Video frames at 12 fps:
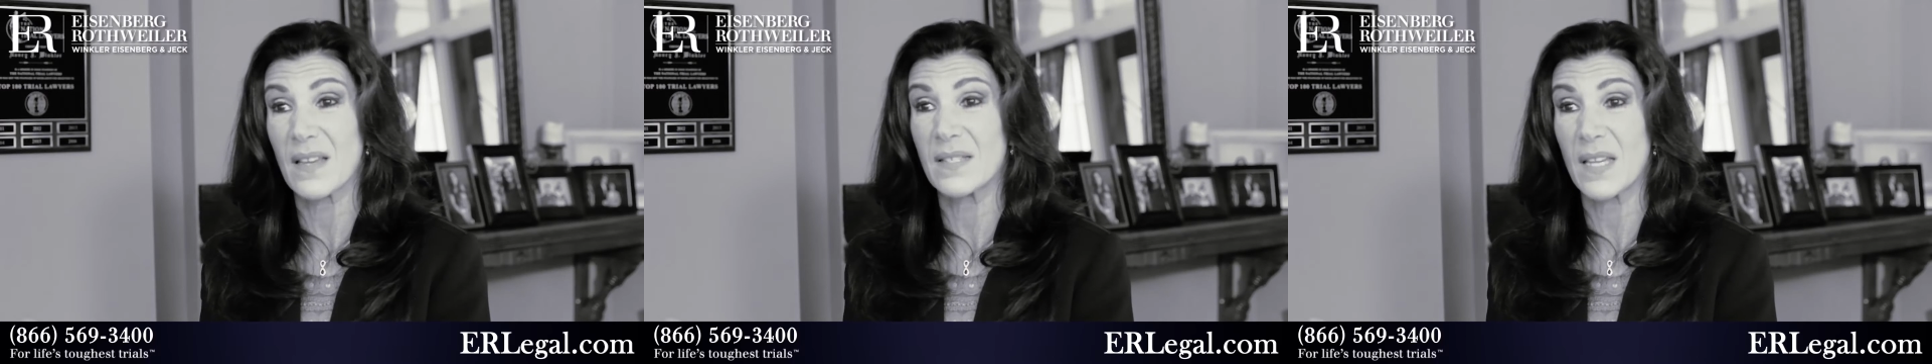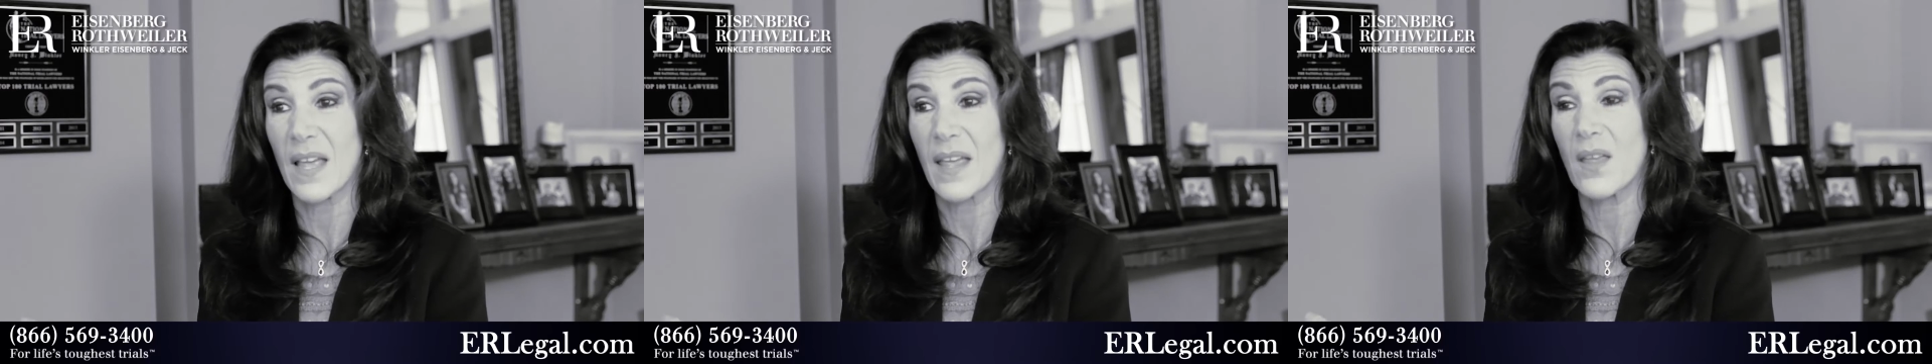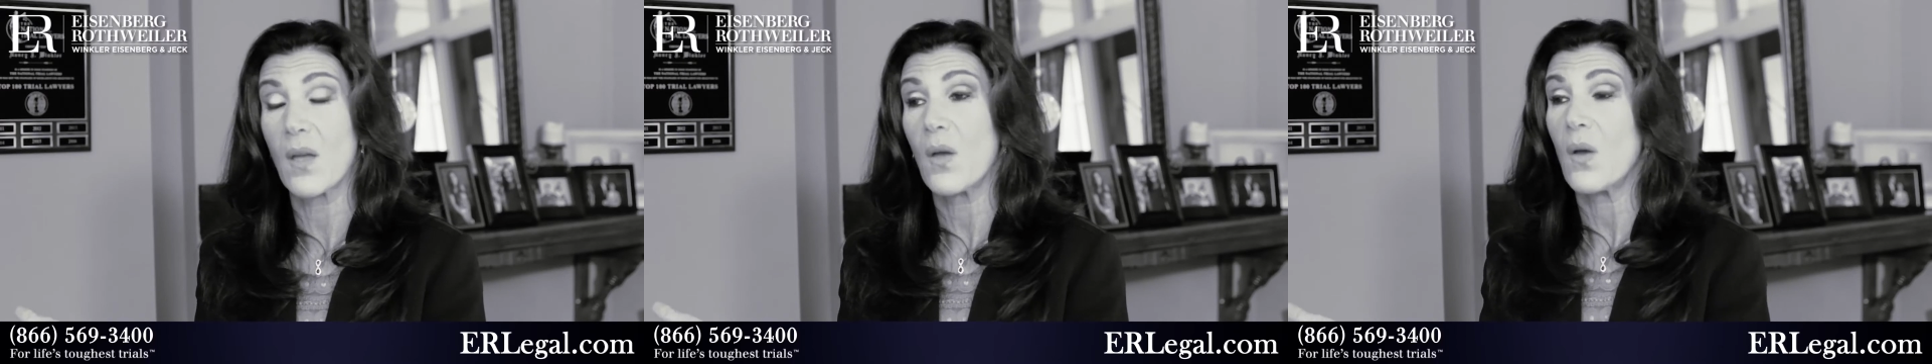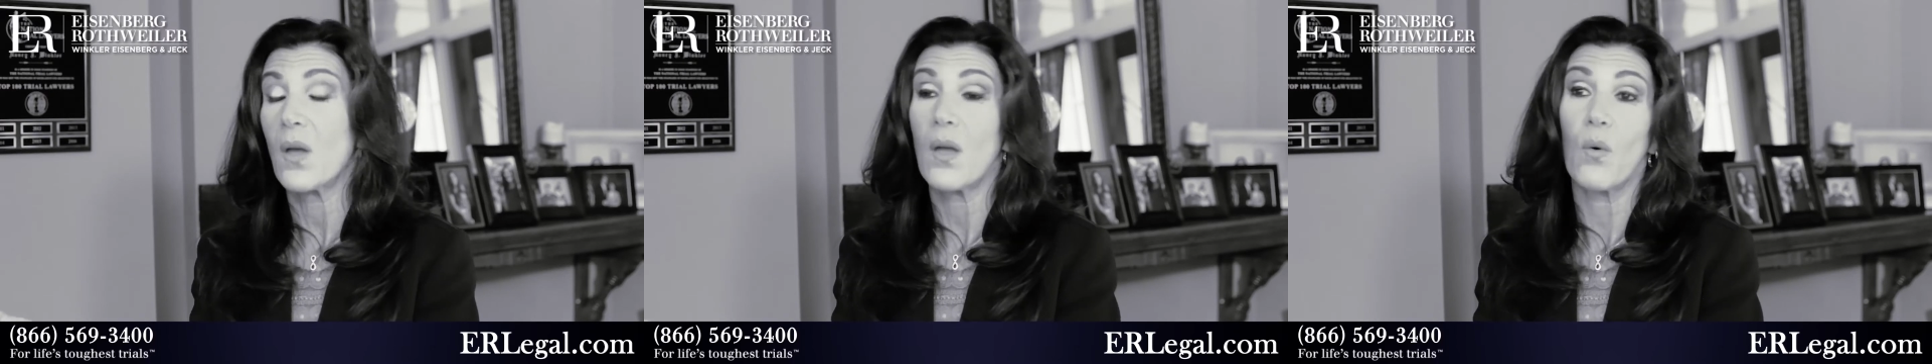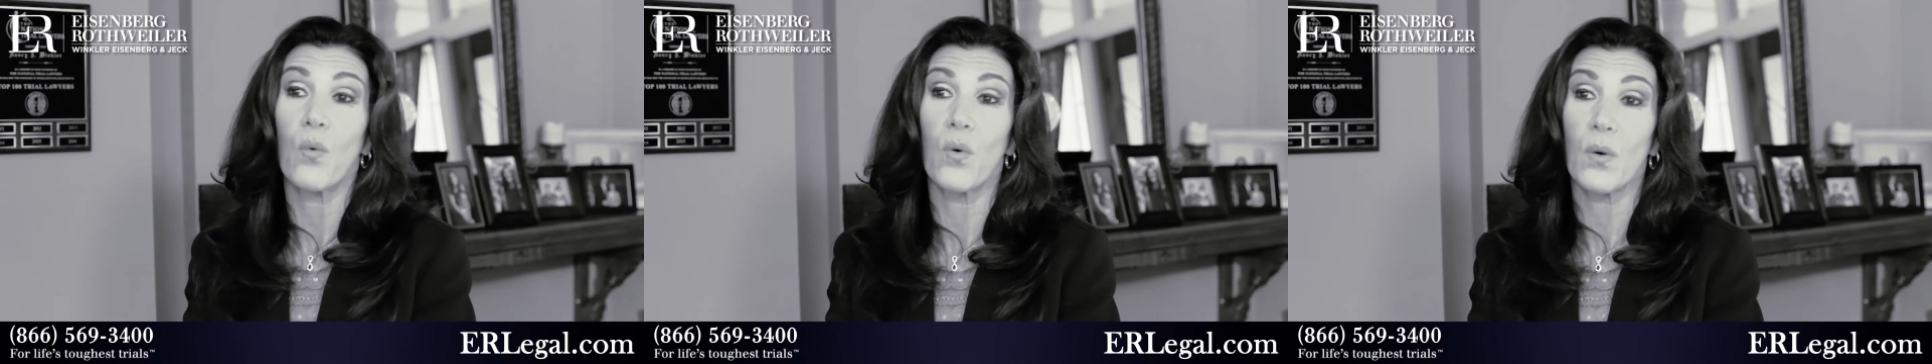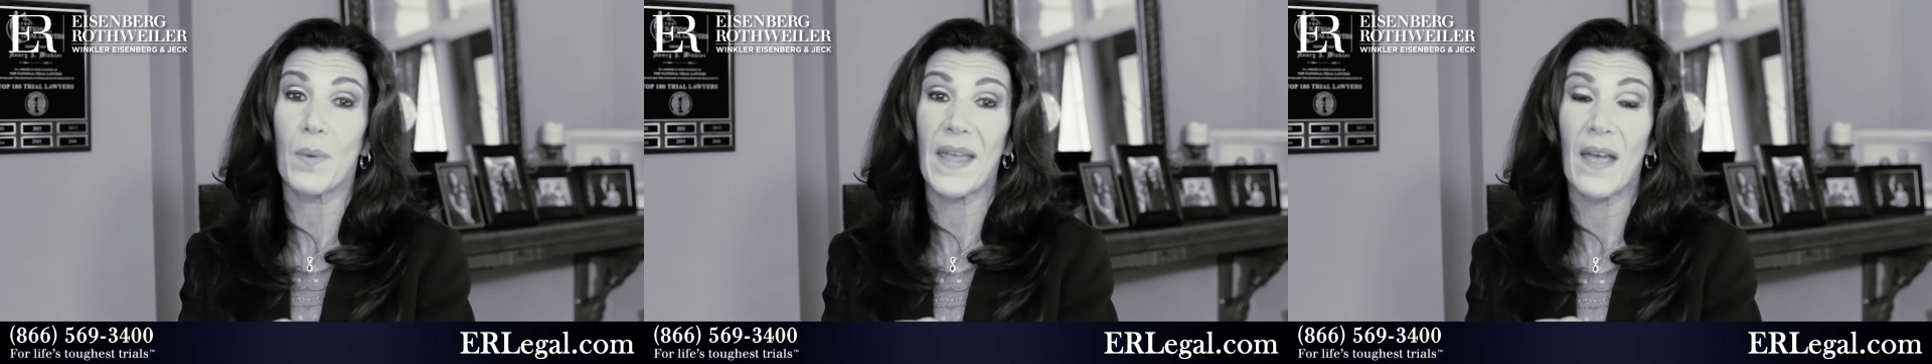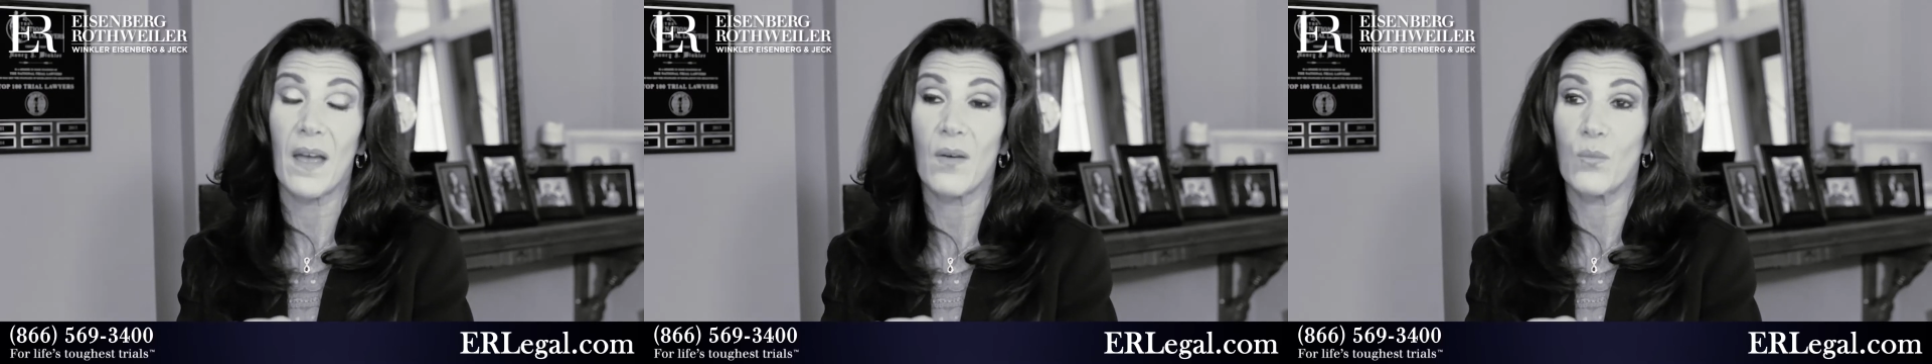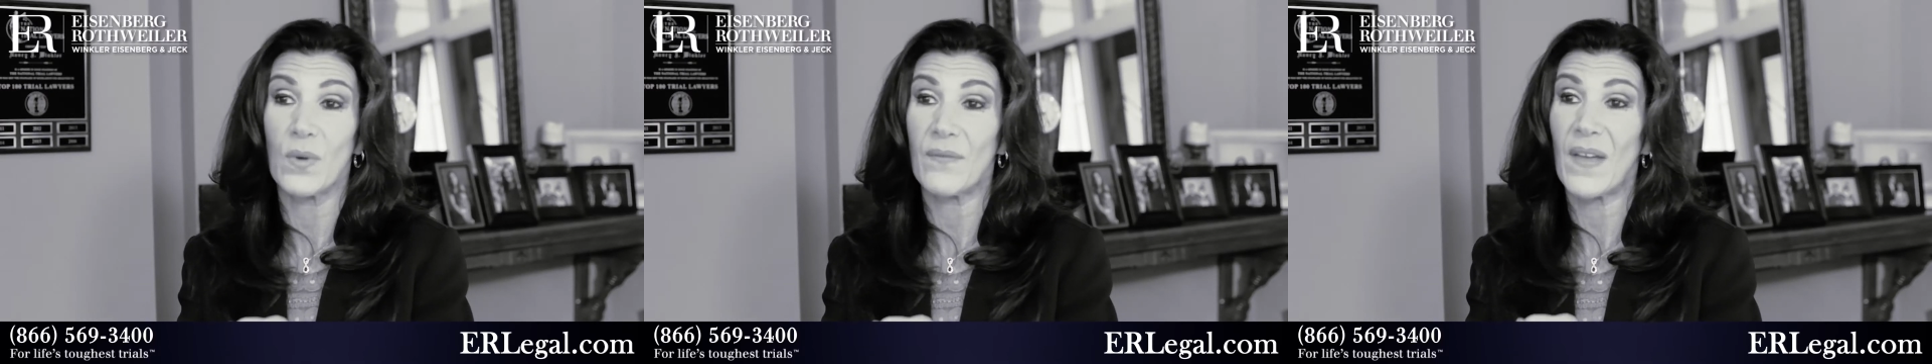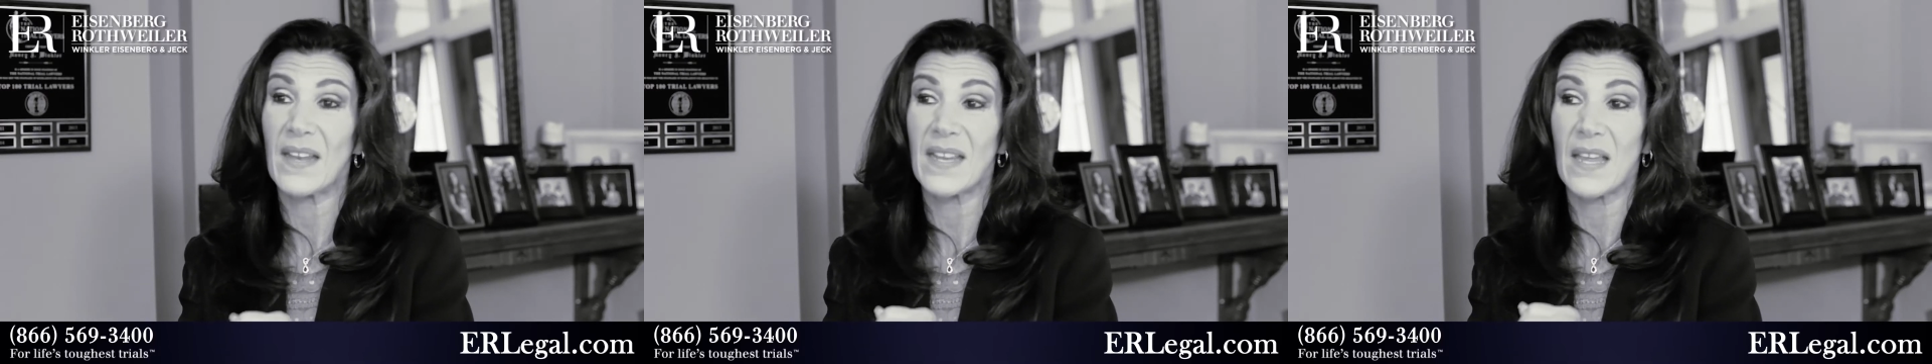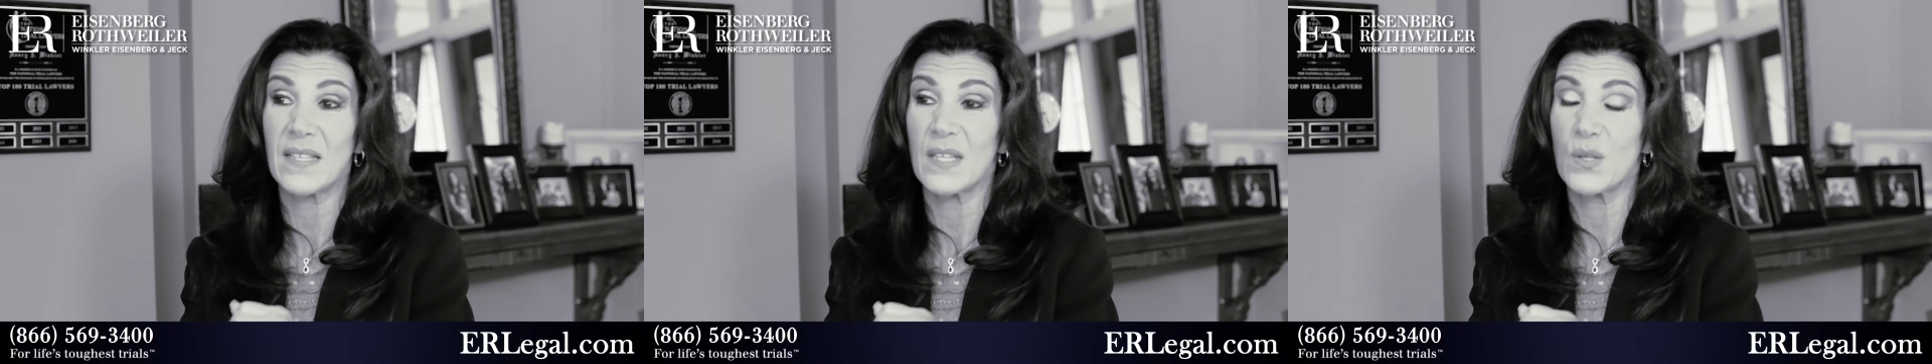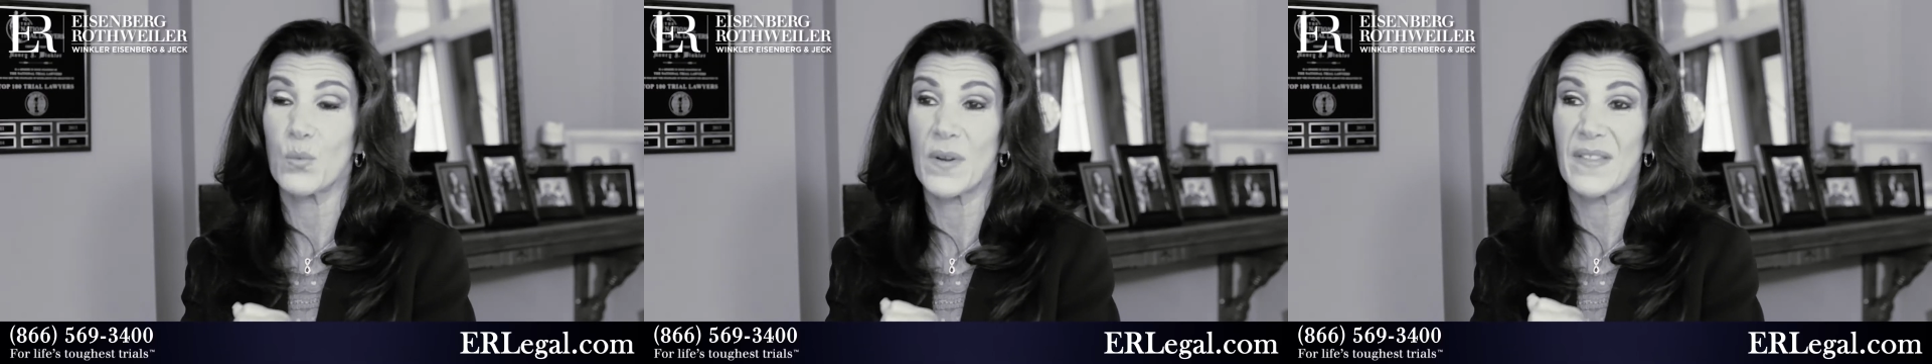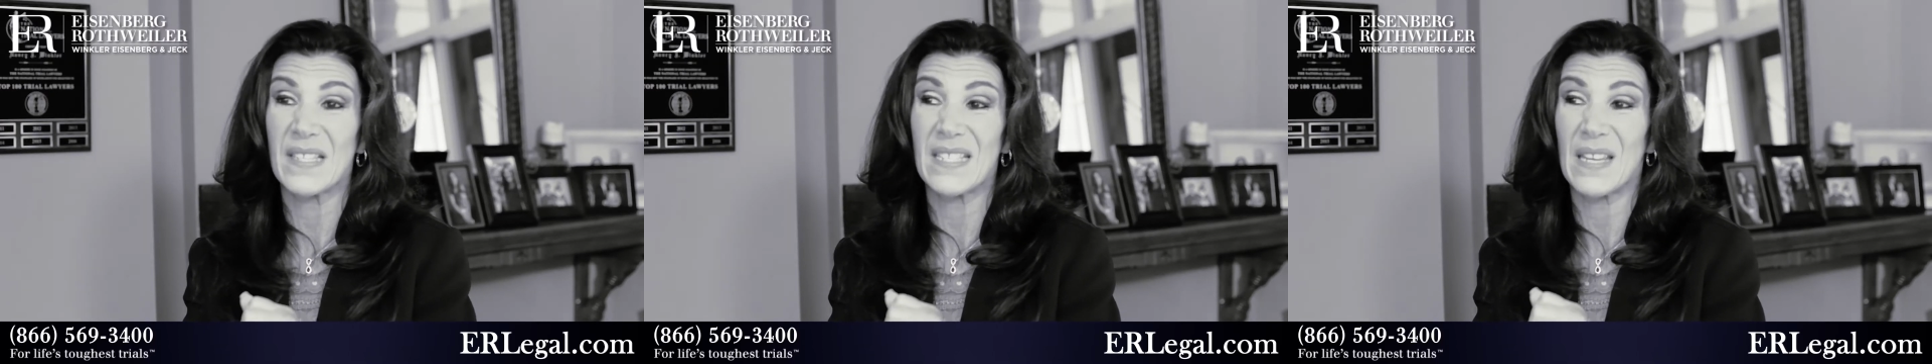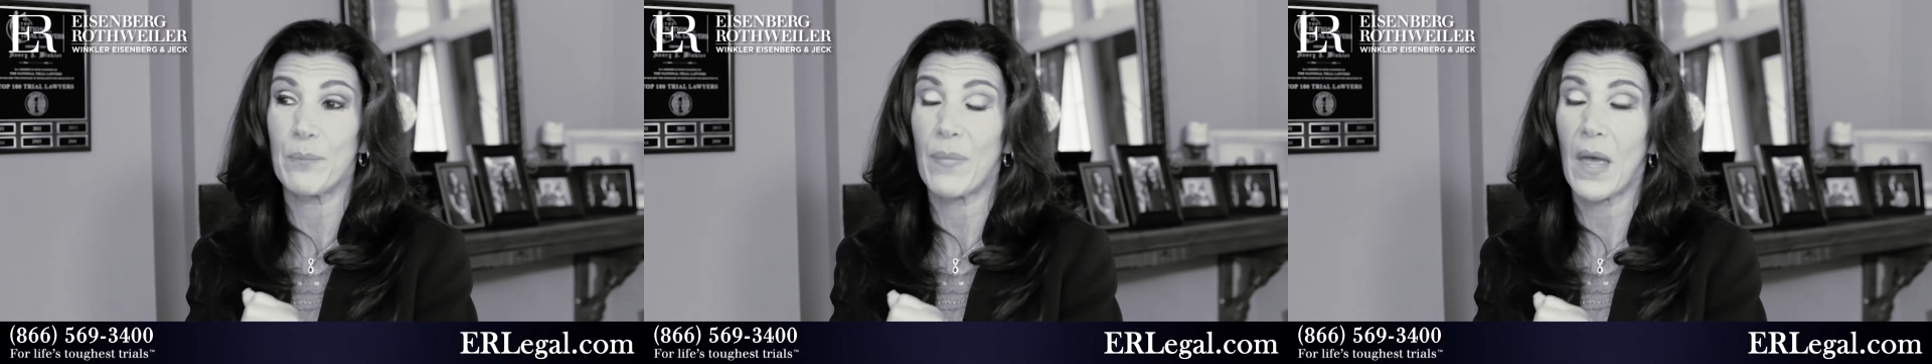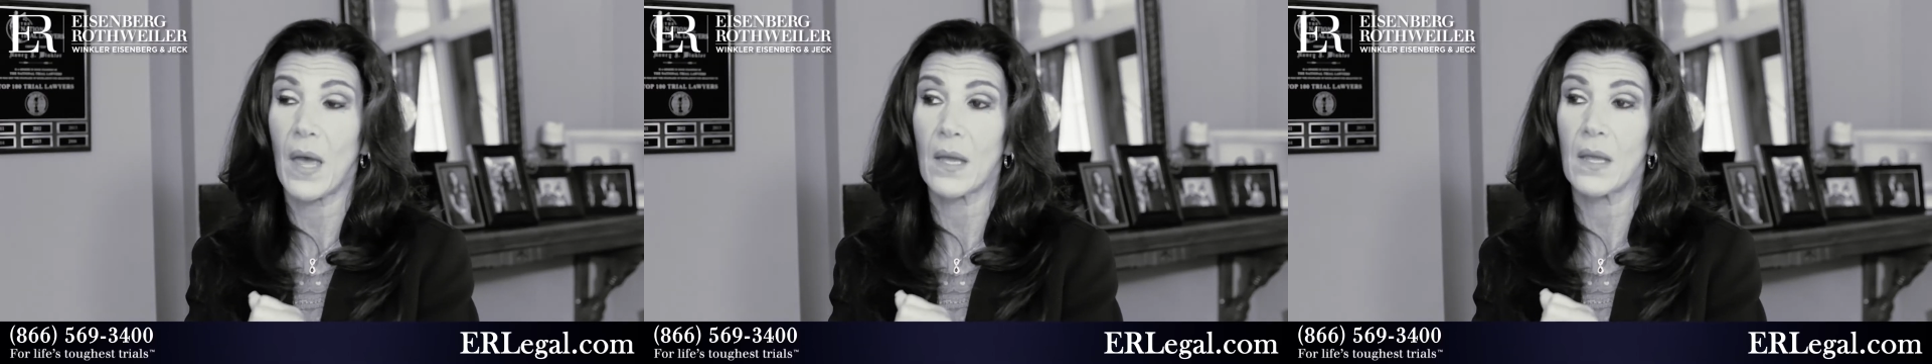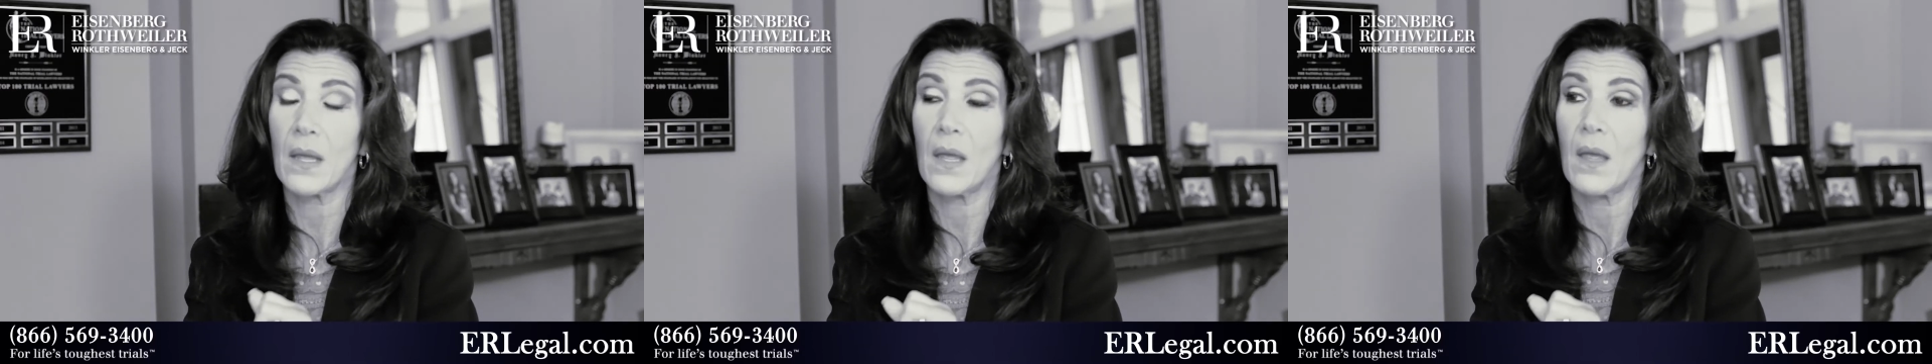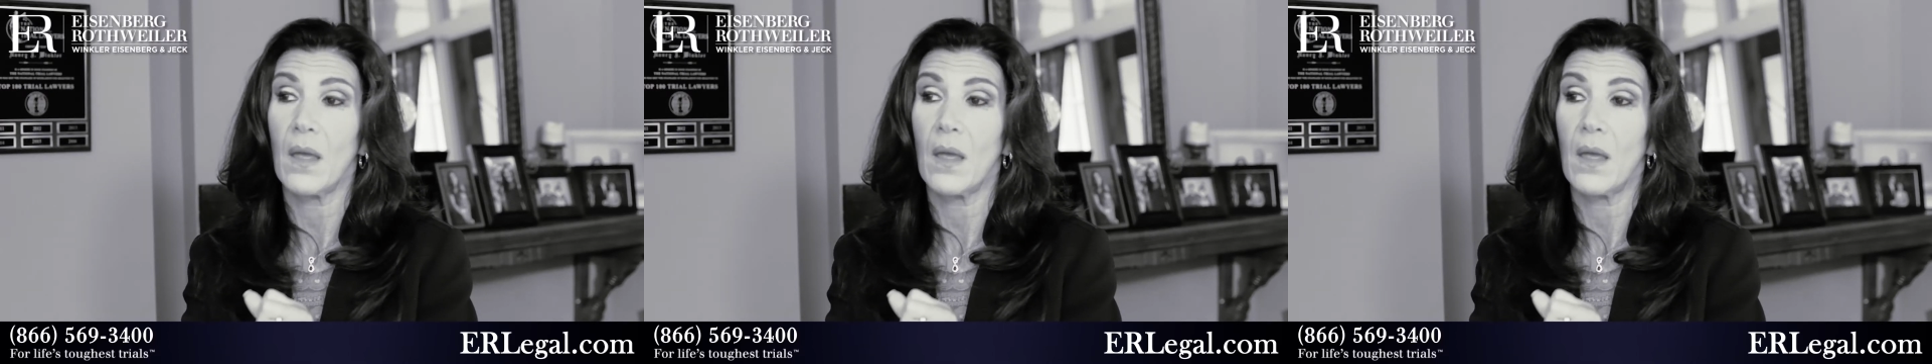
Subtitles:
as I say, or we've had cases where the seat back,